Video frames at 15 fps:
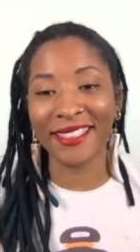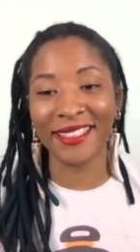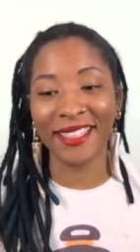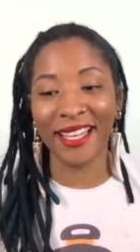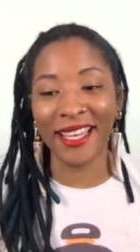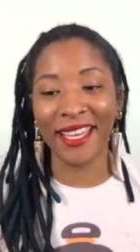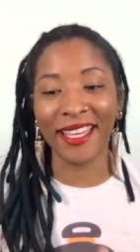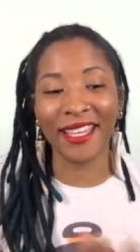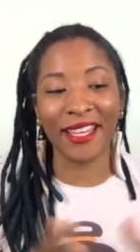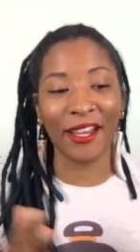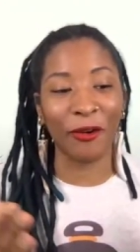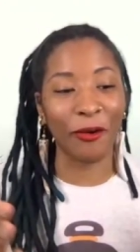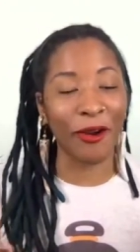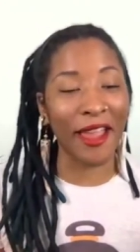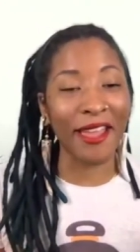like,
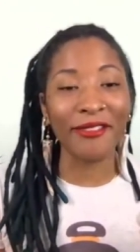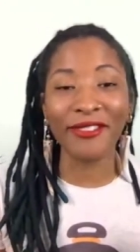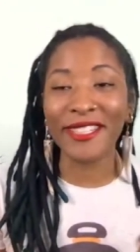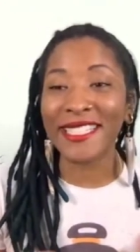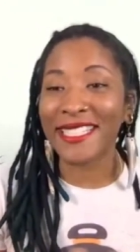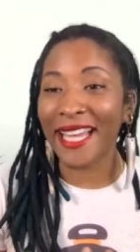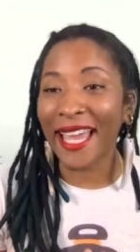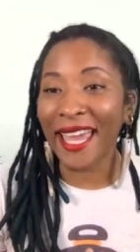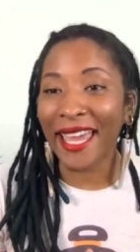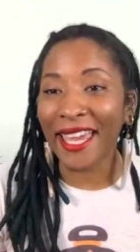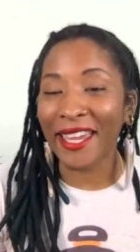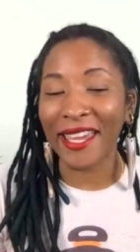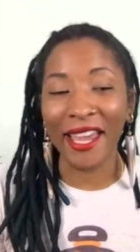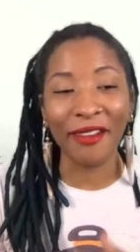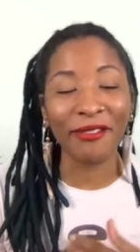or every
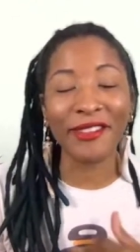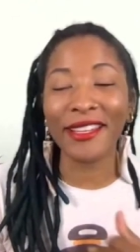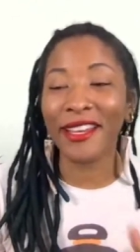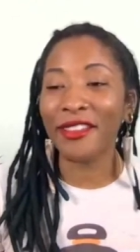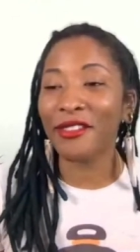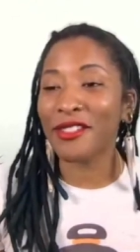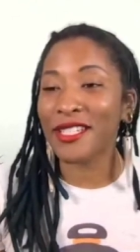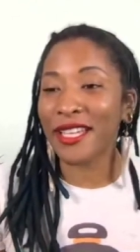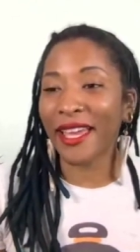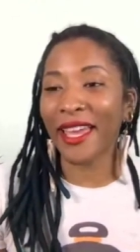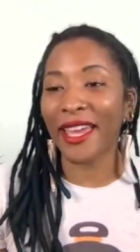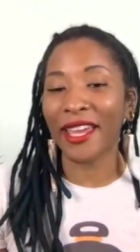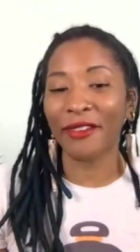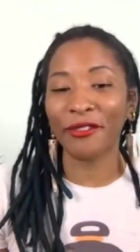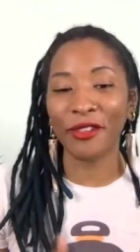day, every other
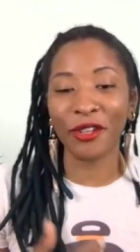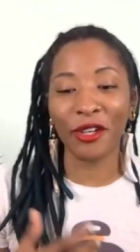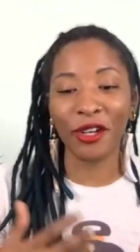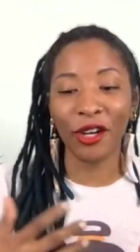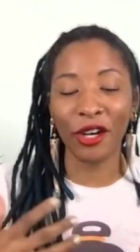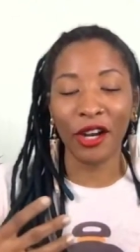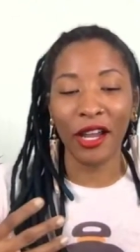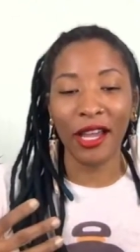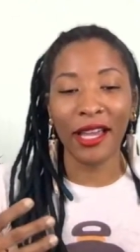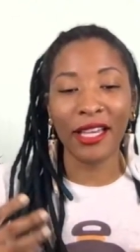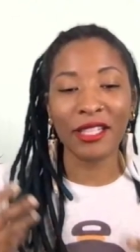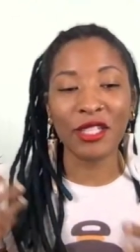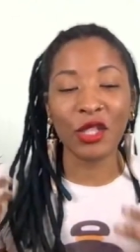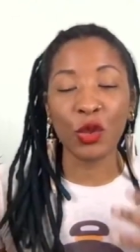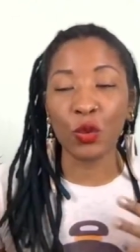day, if you're
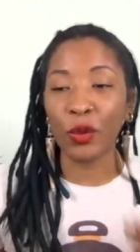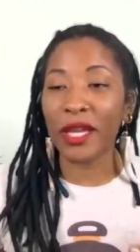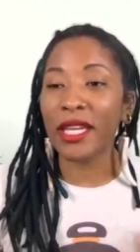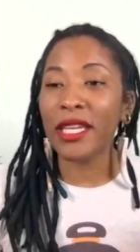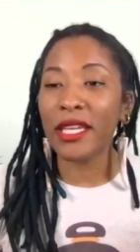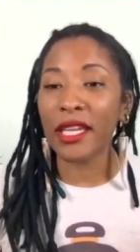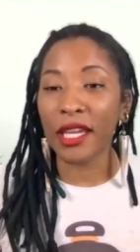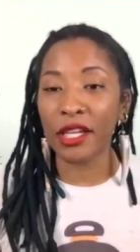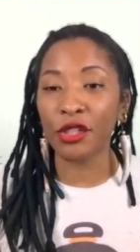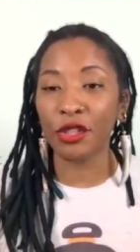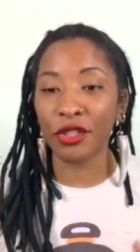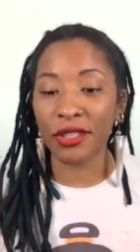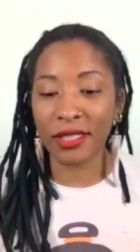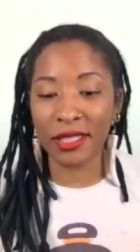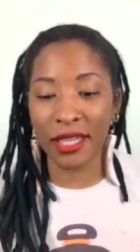sweating in
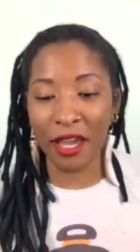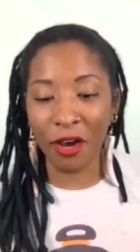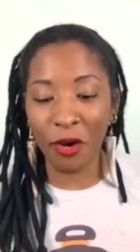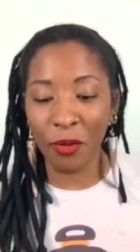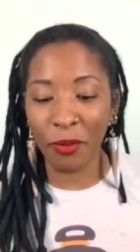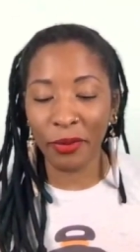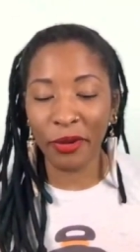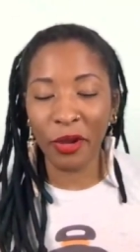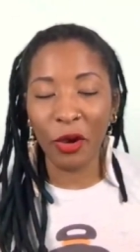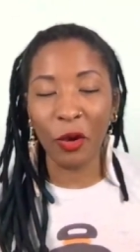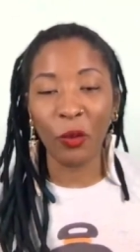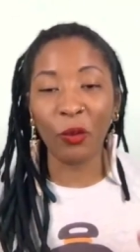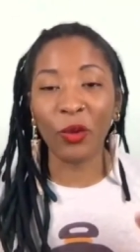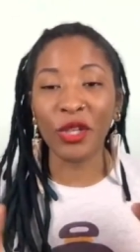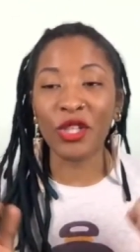your scalp,
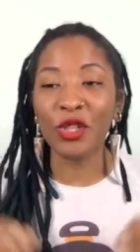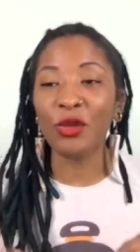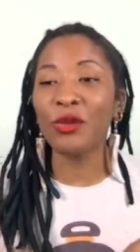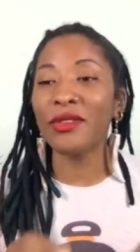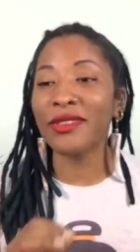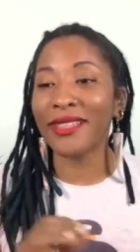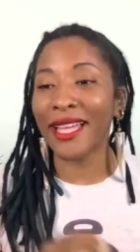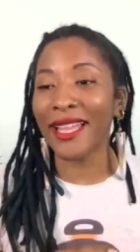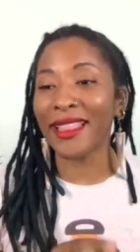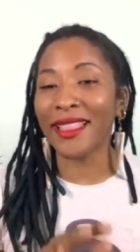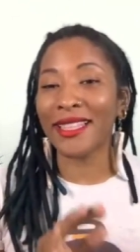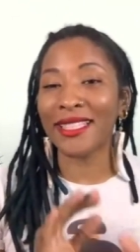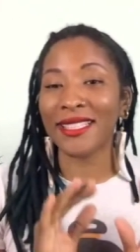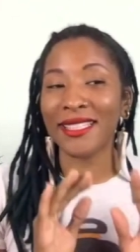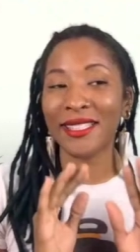when you let
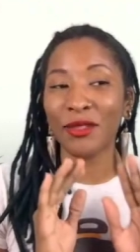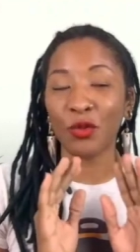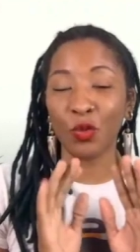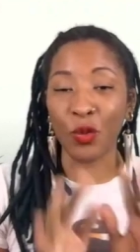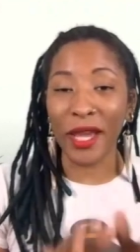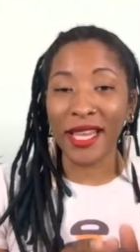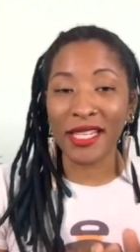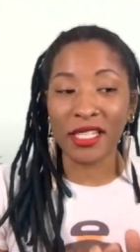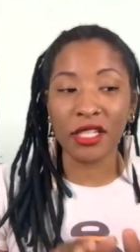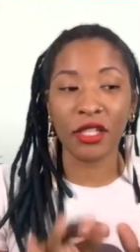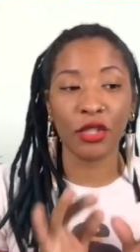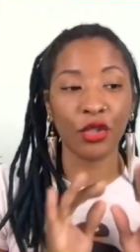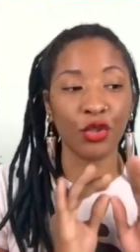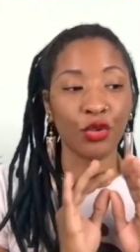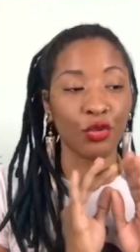the sweat
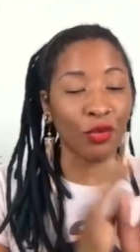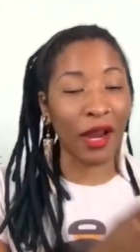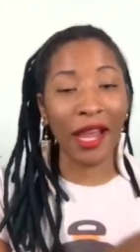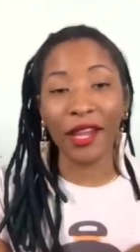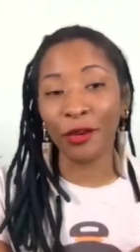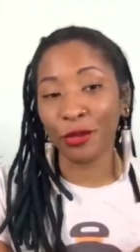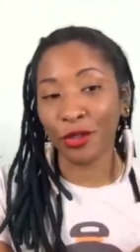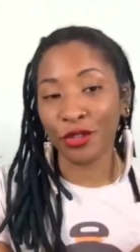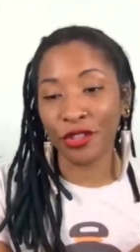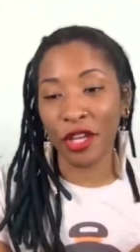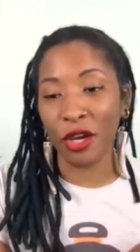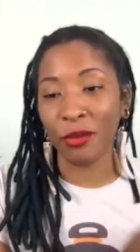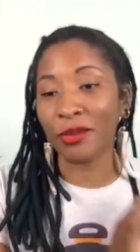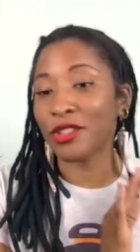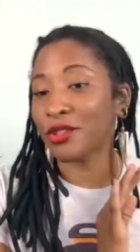dry on your
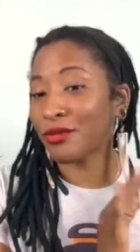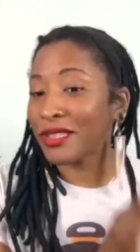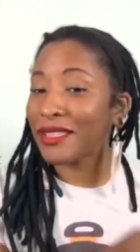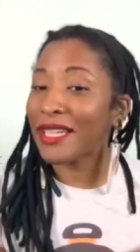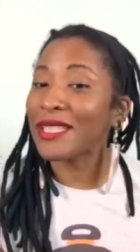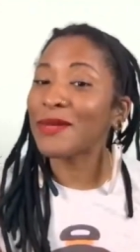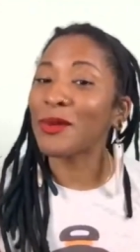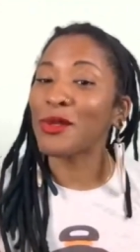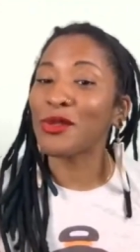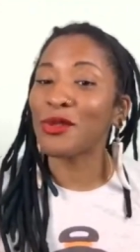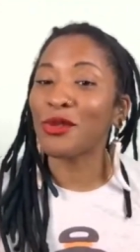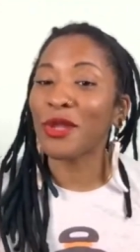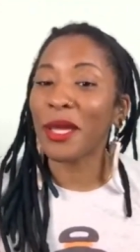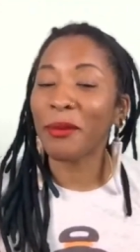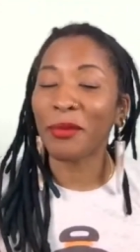scalp, because you're really not supposed to
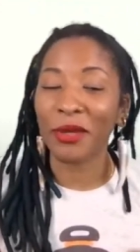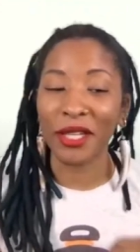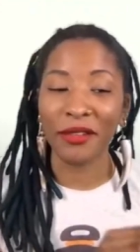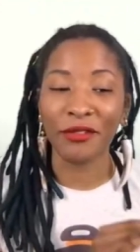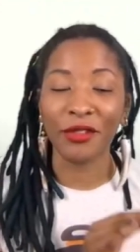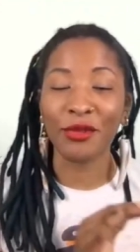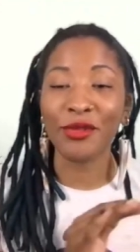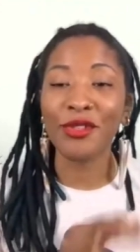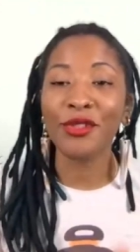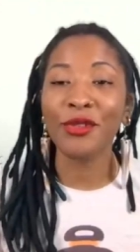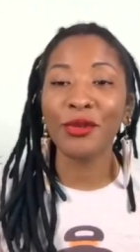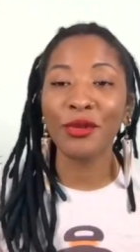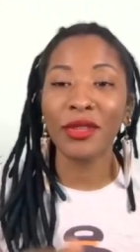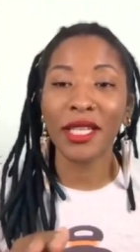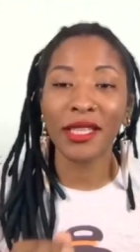do that, but if you
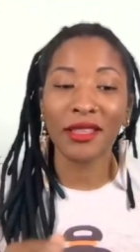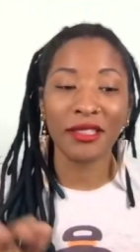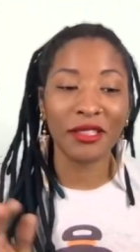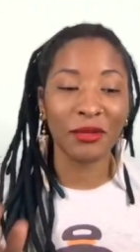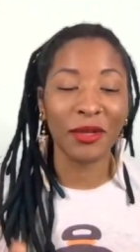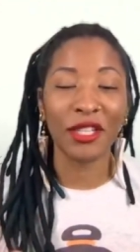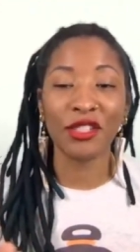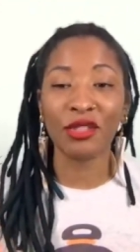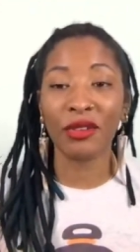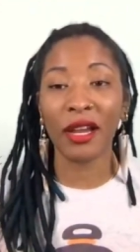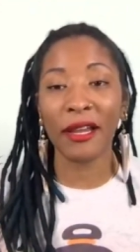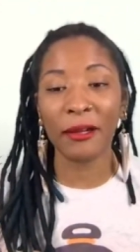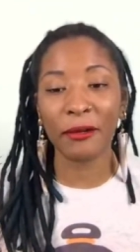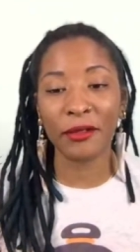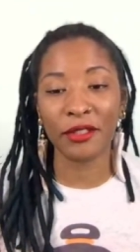do let the sweat
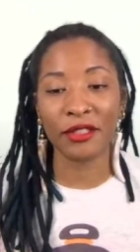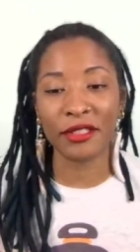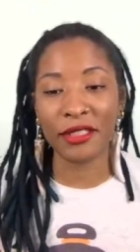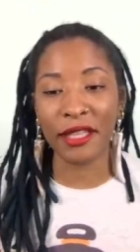dry on your